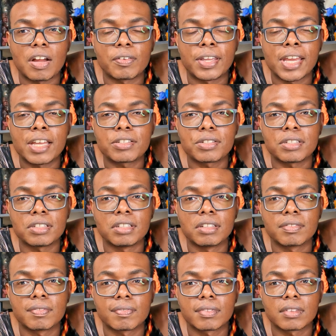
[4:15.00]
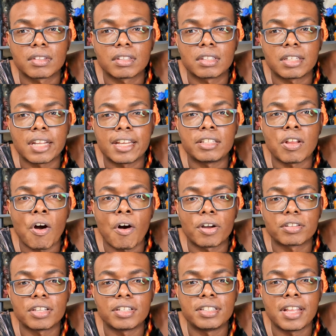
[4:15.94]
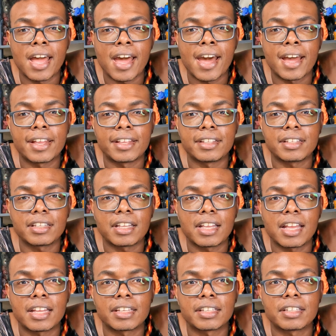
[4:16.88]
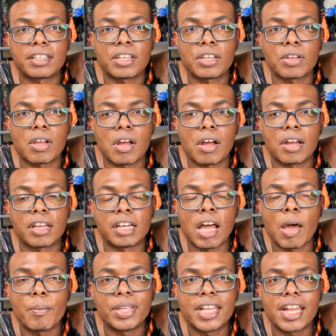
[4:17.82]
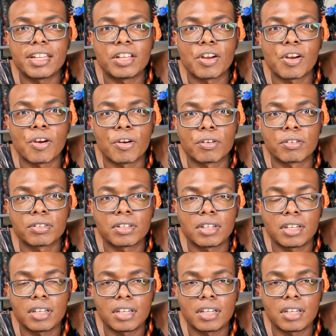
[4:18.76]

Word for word: I'm guessing they thought the dad had uh, eliminated her.